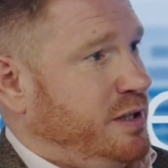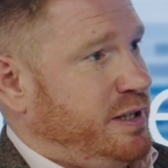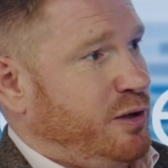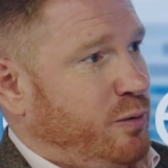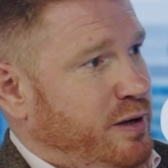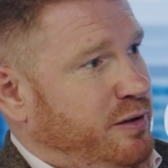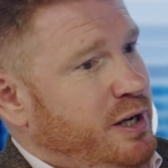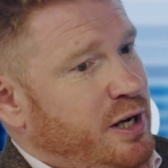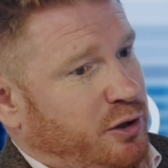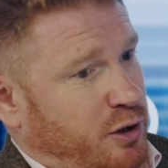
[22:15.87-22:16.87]
to deal with,
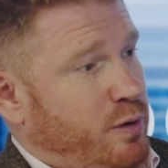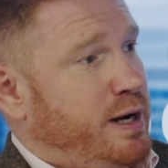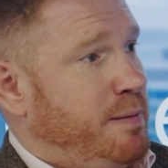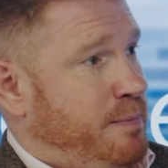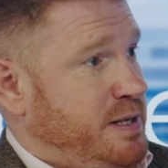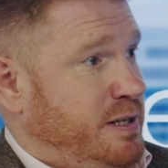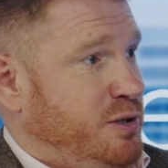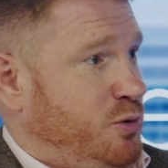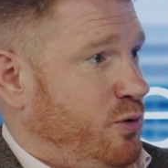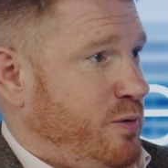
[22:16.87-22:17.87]
career,
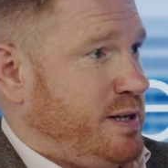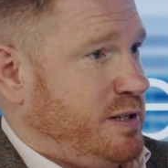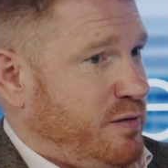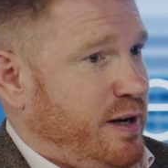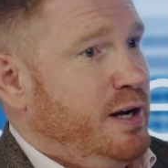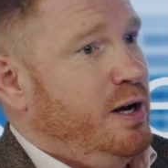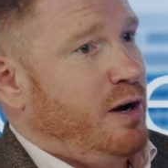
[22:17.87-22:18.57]
business, all the rest of it.